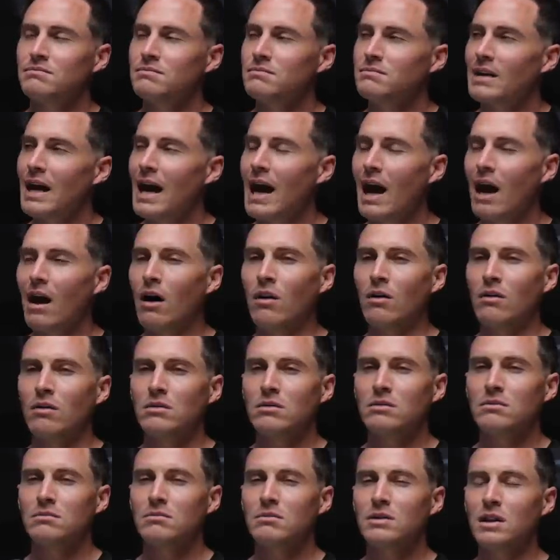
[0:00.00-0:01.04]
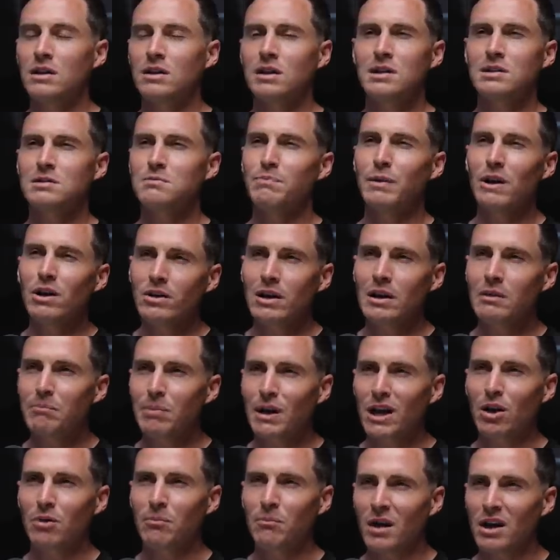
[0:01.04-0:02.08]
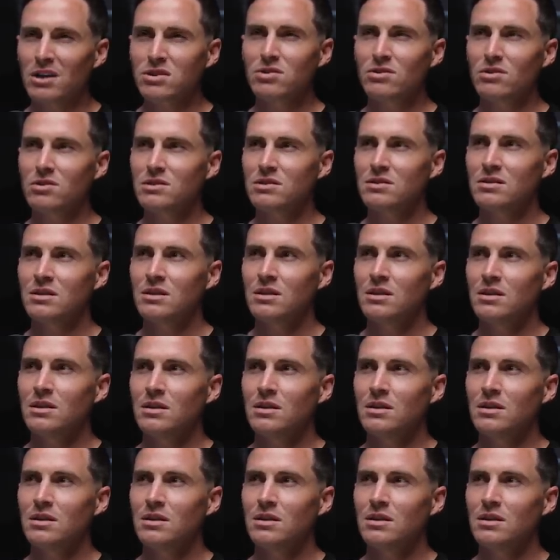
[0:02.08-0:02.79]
How? Does building bigger muscles